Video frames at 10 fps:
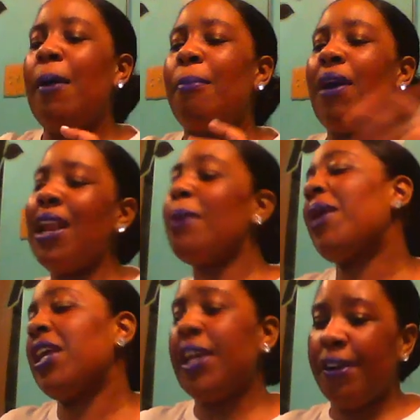probably
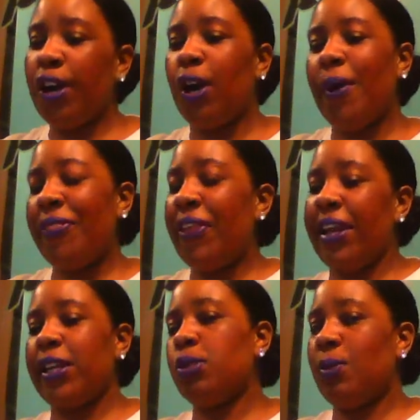about a year ago, I
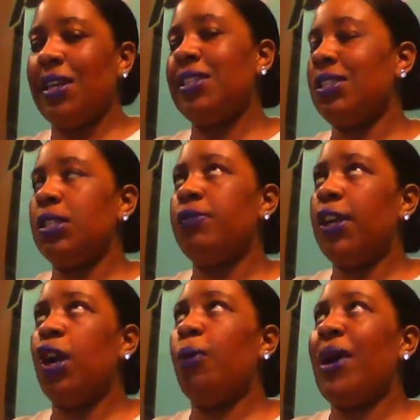think, is when I did this
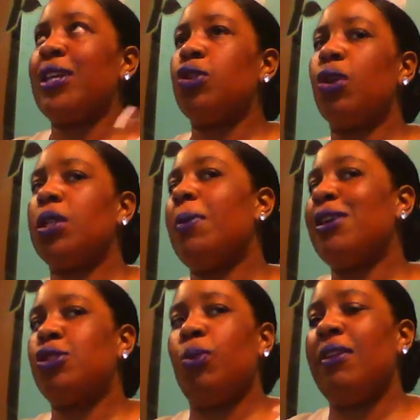video where I talked
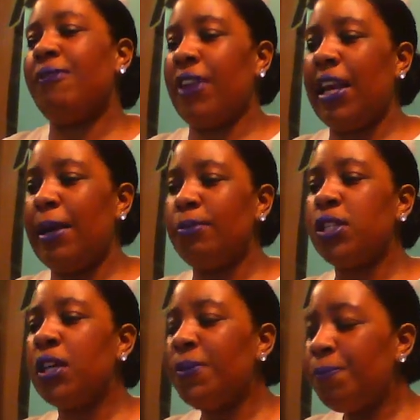about twin
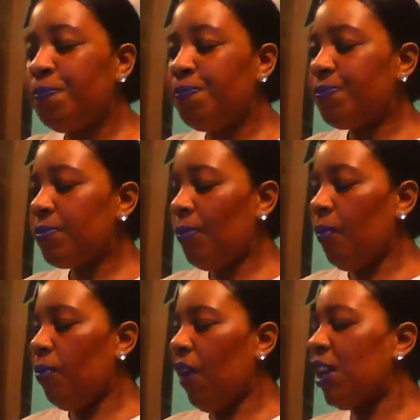flames,
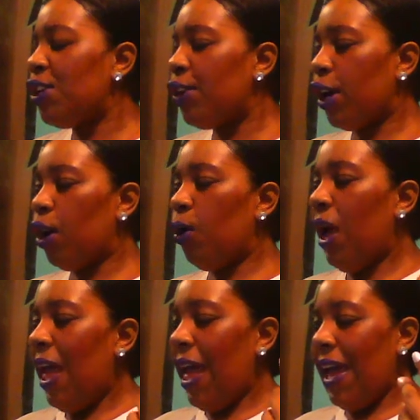you know,
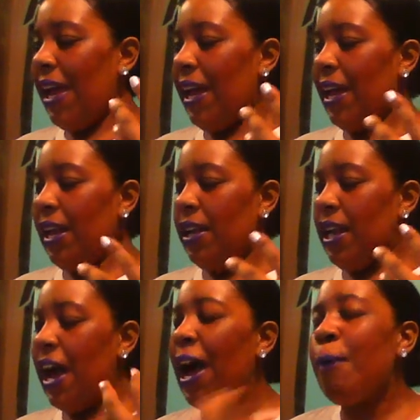and
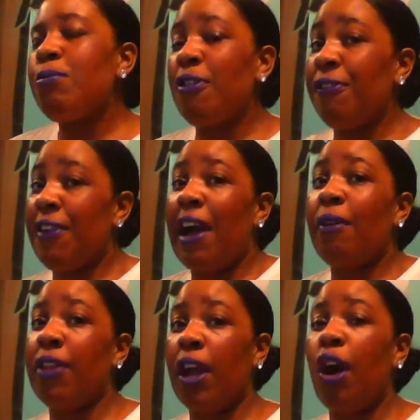how
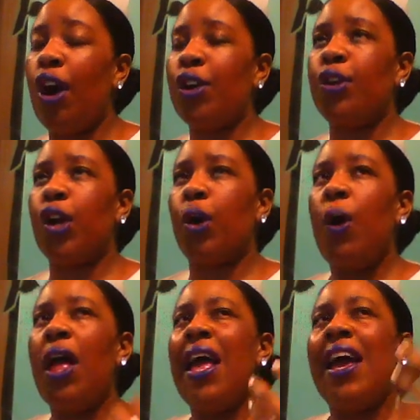profound they are. You know,
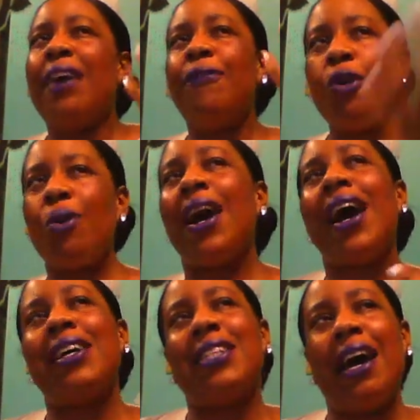if you
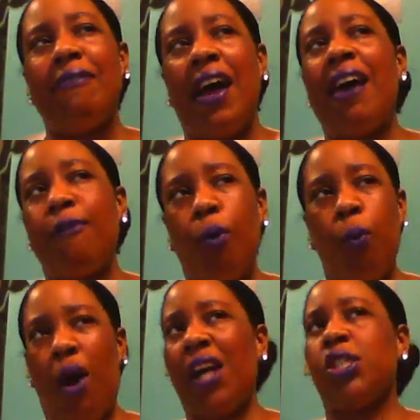guys have ever
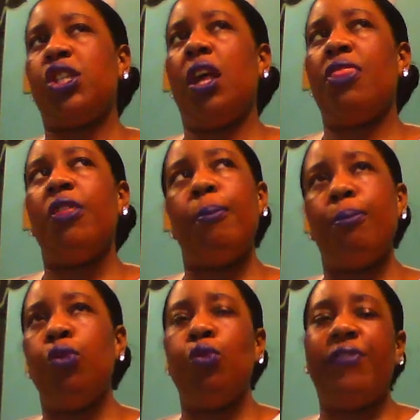watched the
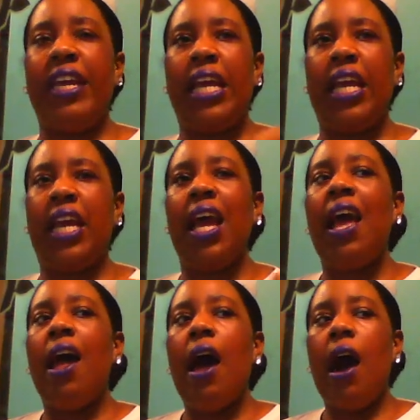movie
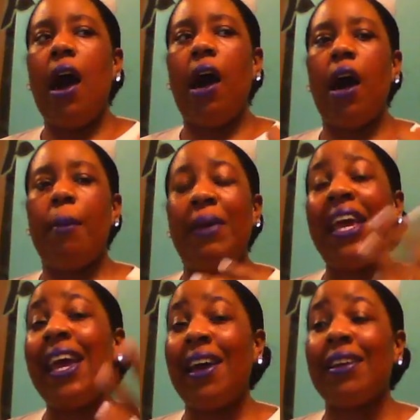um,
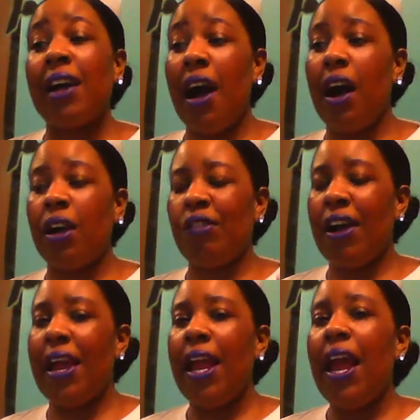Hancock,
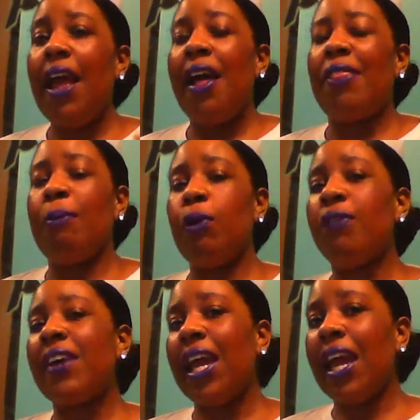right? And the
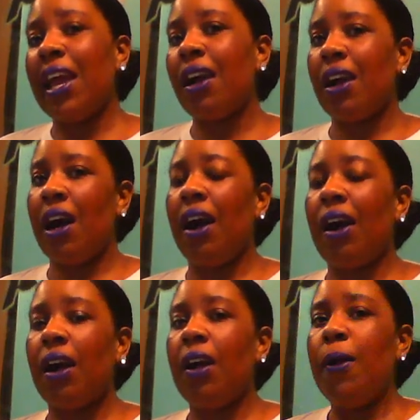movie
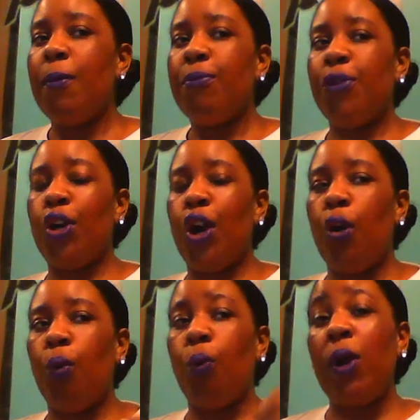Hancock, you
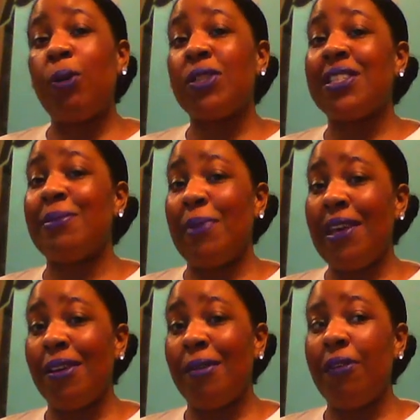know, Will
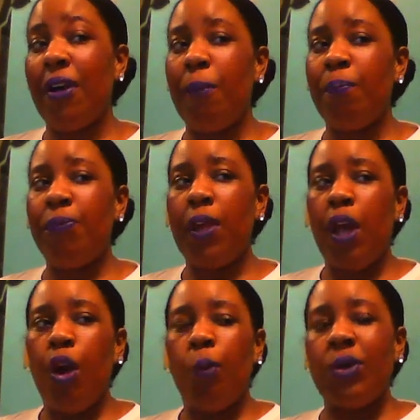Smith
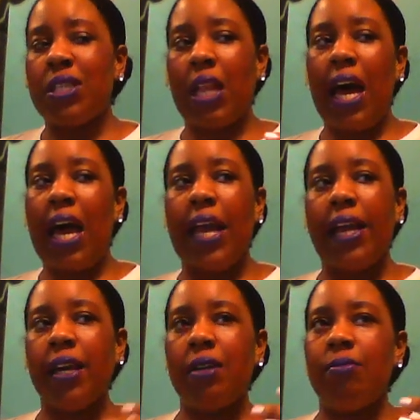was
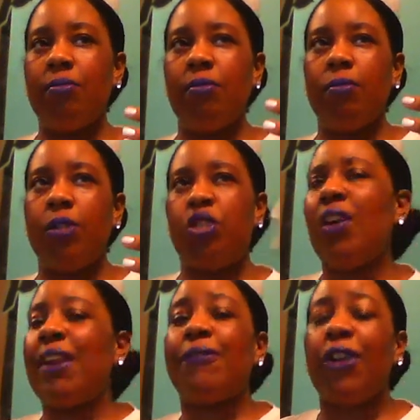like
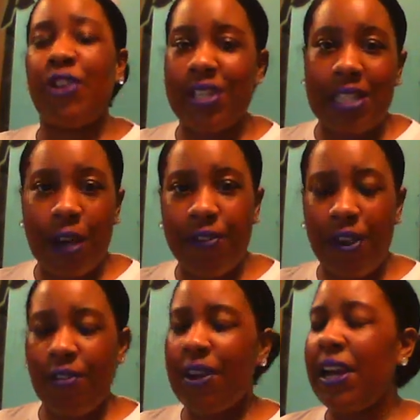trying to figure himself
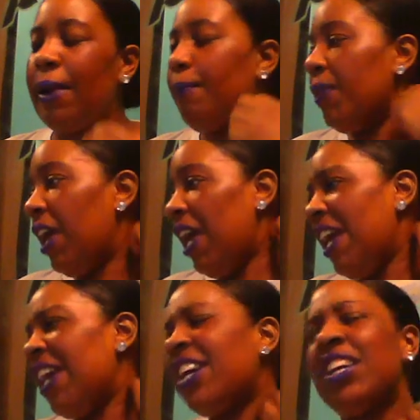out, right?
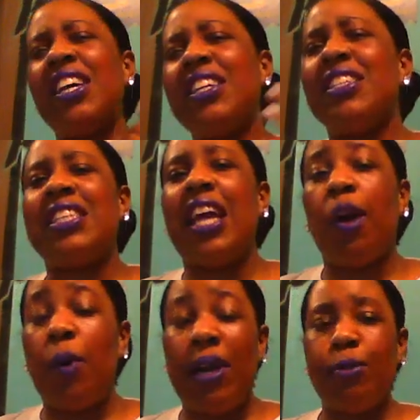He couldn't
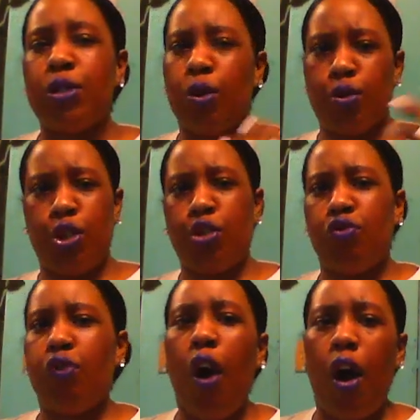understand why he was so
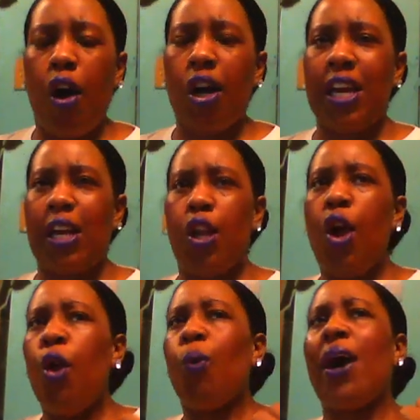strong and
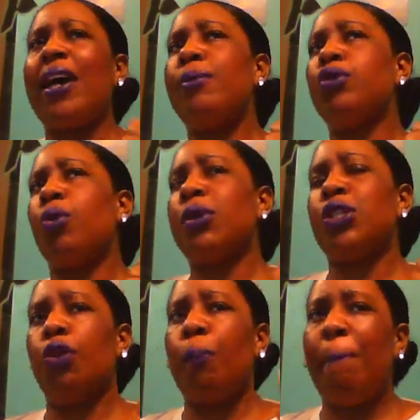why he was always
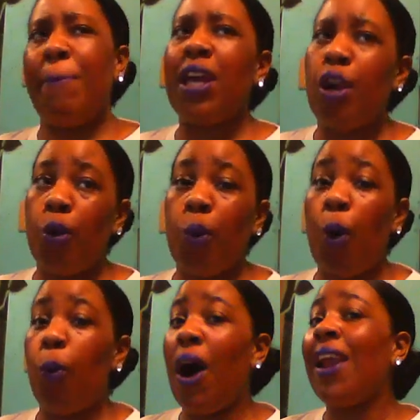so bitter.
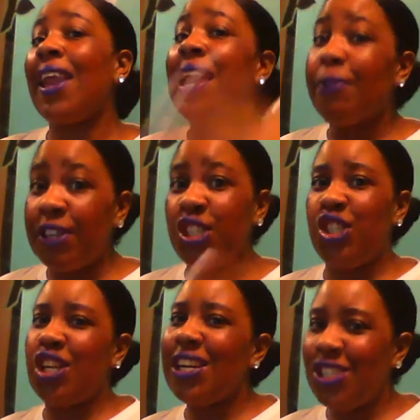Well, a lot of us
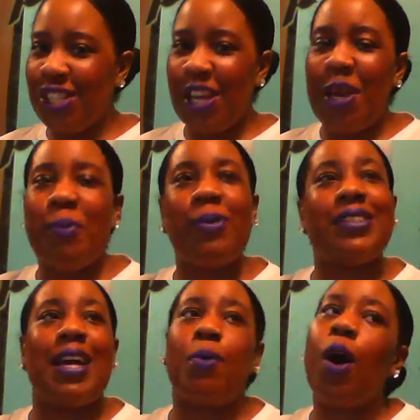judging him was
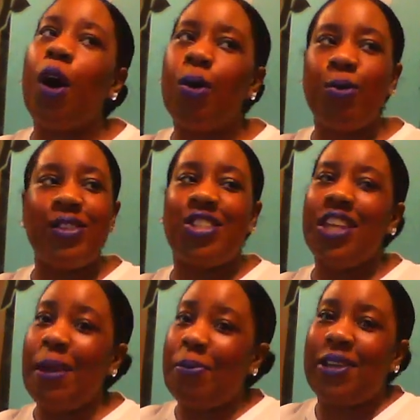like, well,
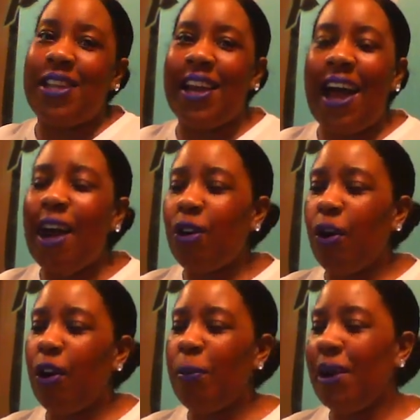shit, put down an
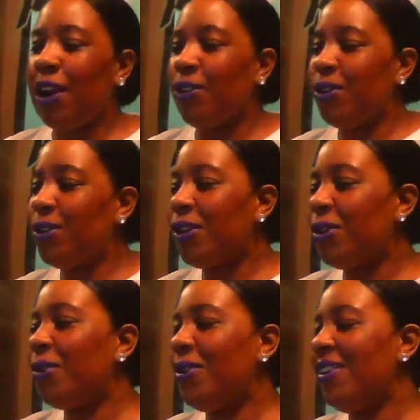alcohol bottle, you know?